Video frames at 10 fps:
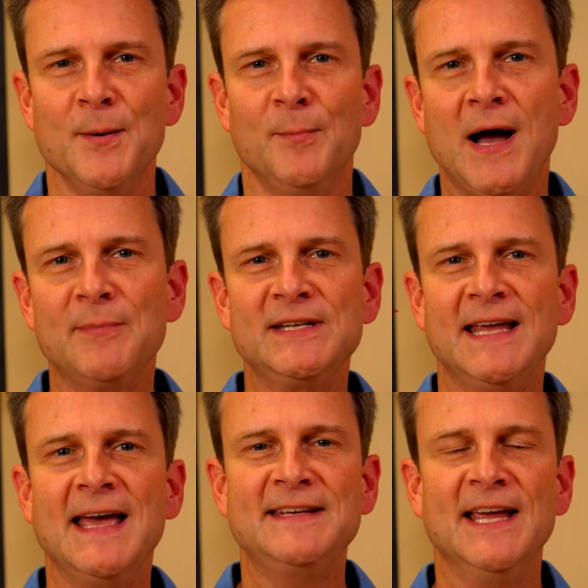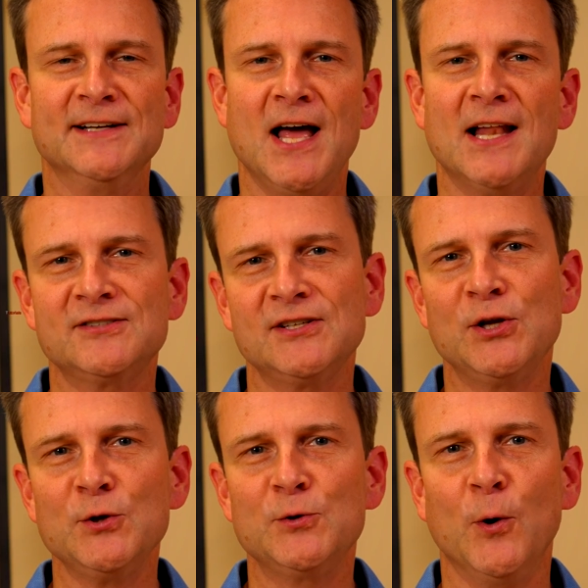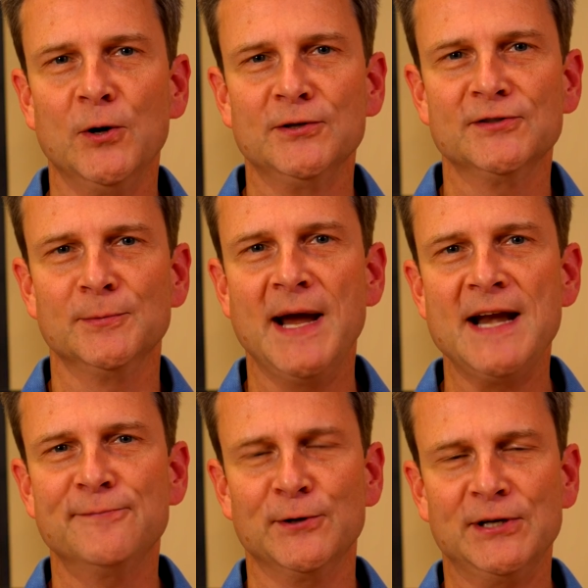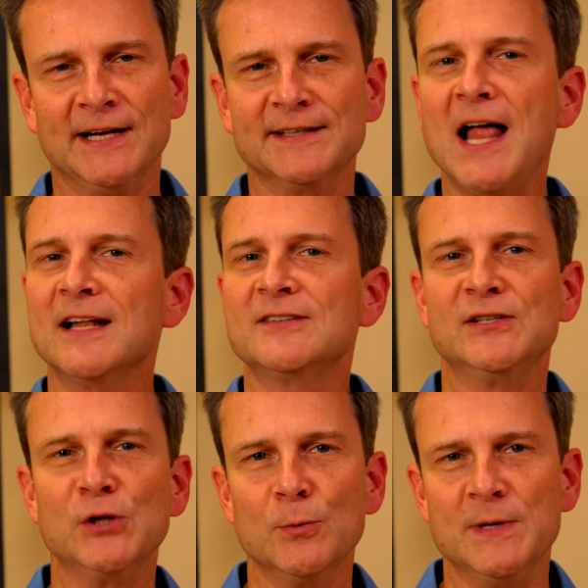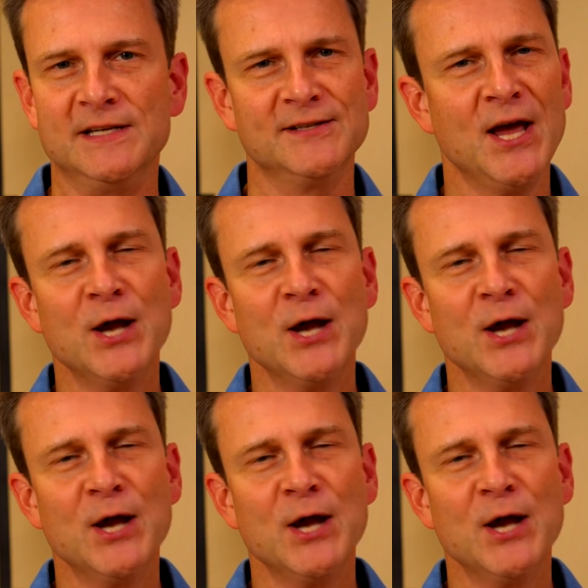Mom and Dad technology tutorials are made for technology newbies.